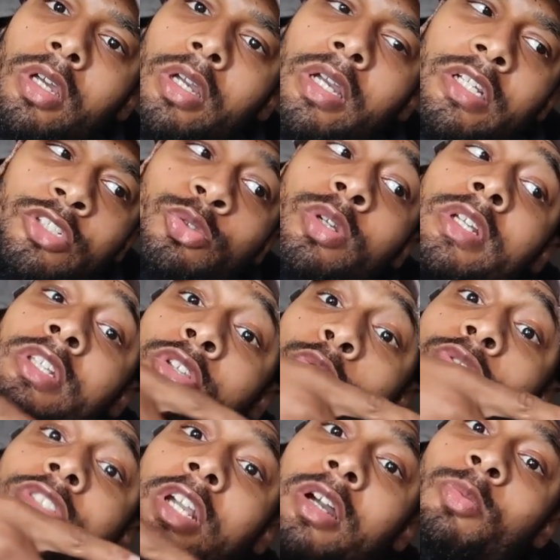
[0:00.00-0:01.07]
because you could
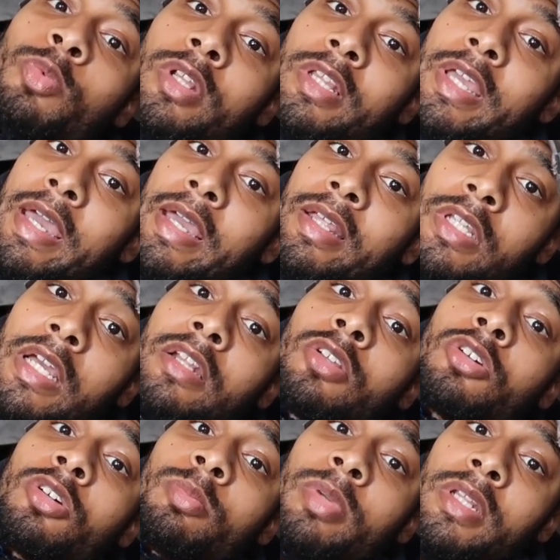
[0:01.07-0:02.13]
do something with that. That
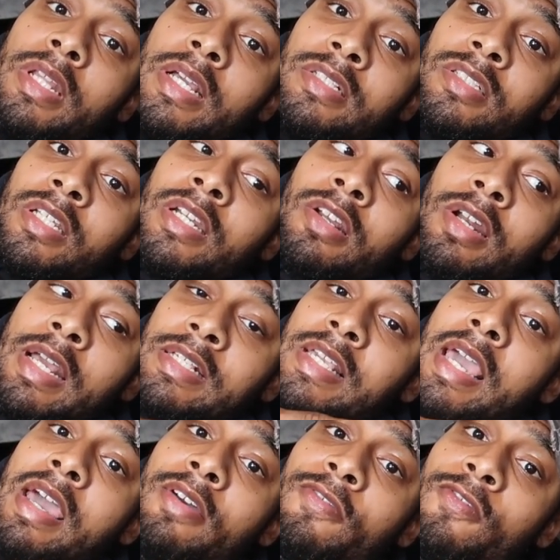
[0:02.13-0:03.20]
little bit that's in there that's
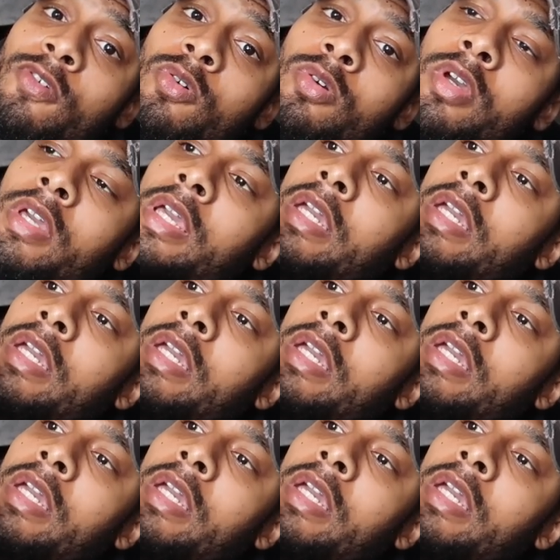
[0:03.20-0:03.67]
half full,